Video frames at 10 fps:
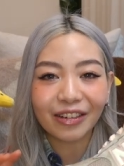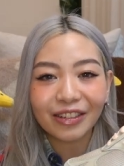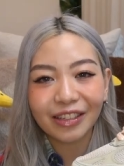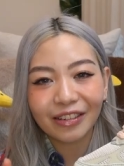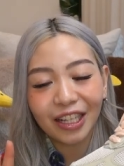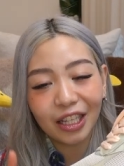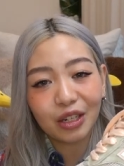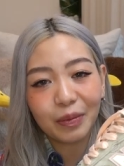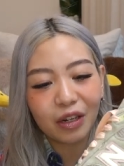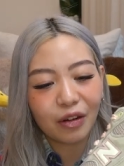also a
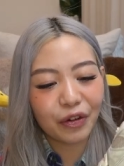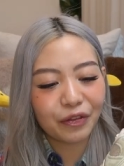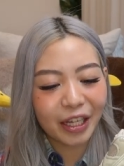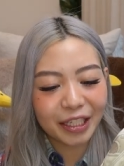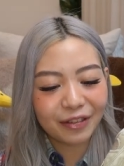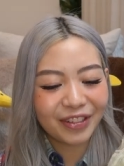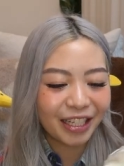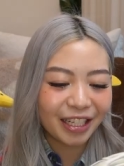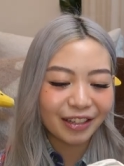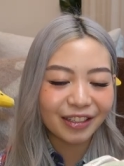little bit of reflective
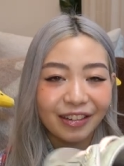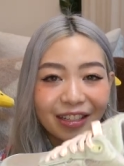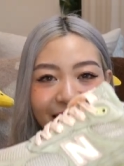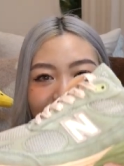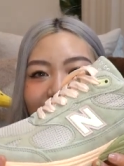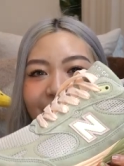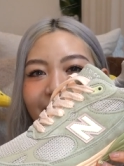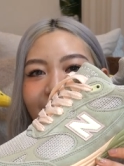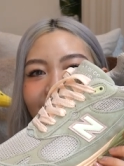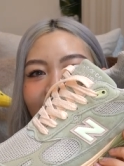details on the
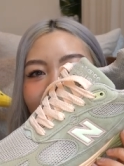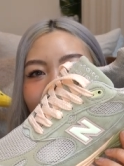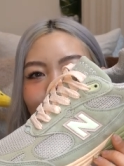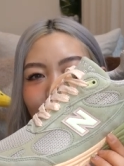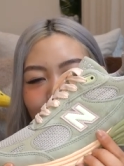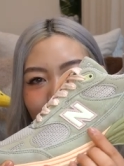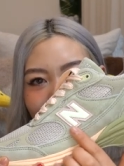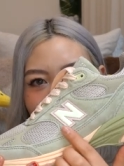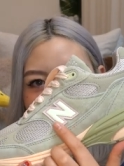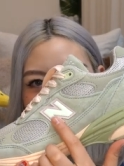sneaker. I'm not sure if
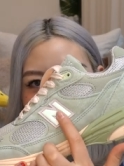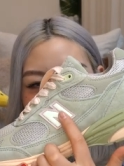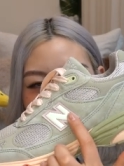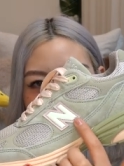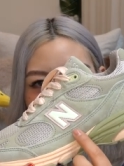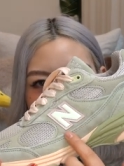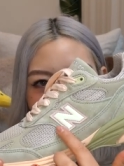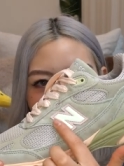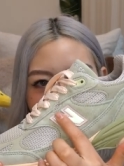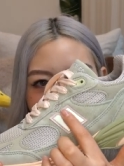you guys can tell, but
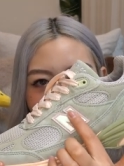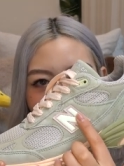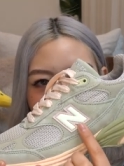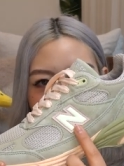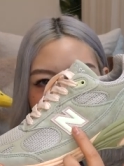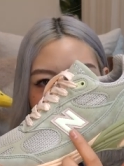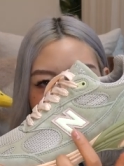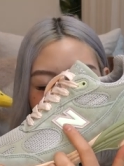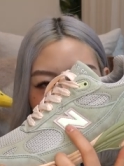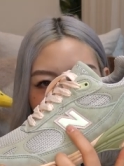the N logo here
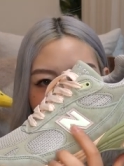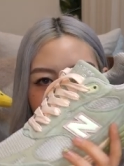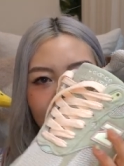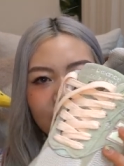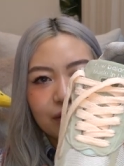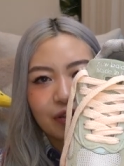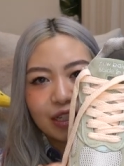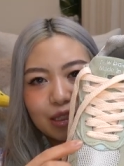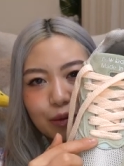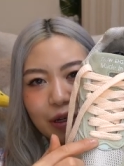is reflective,
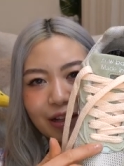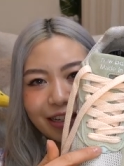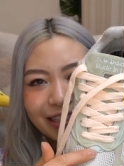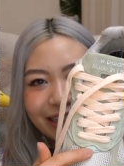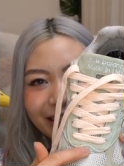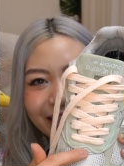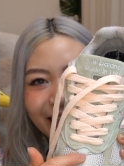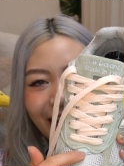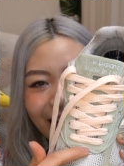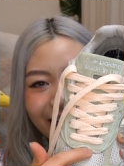as well as this
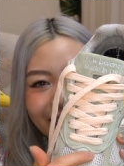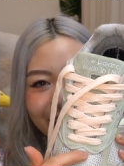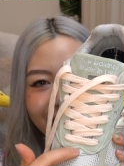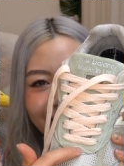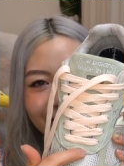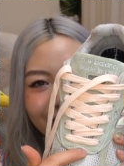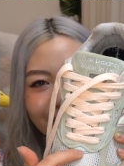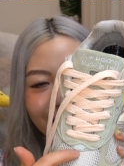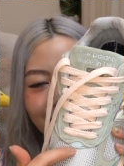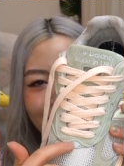tiny little